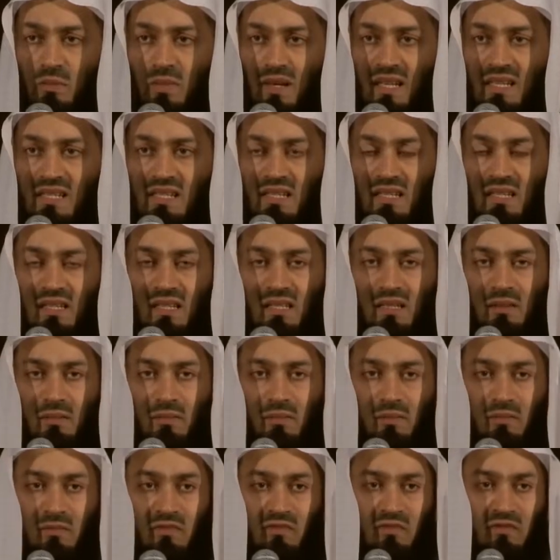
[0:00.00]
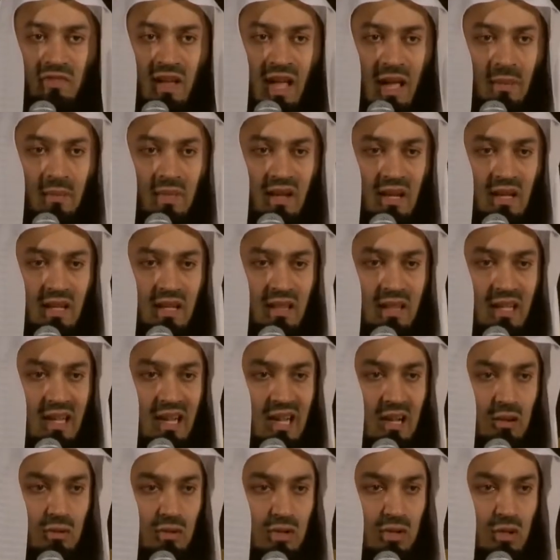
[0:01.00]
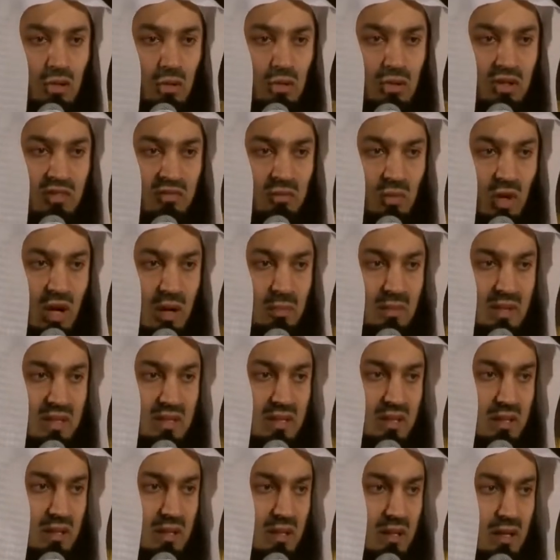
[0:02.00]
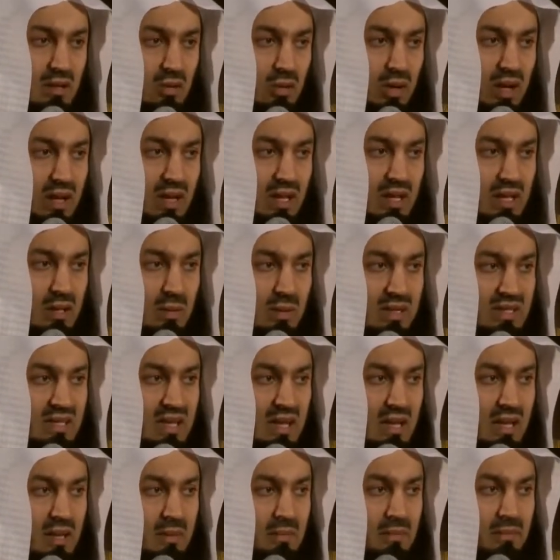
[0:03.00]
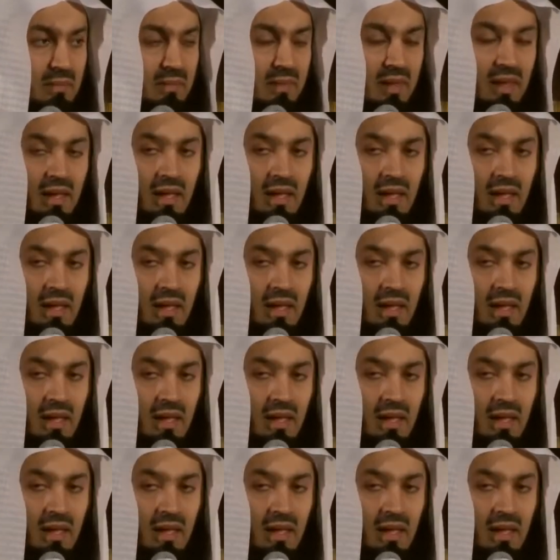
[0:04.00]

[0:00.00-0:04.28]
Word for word: to bless the family, the household of Muhammad sallallahu alayhi wasallam,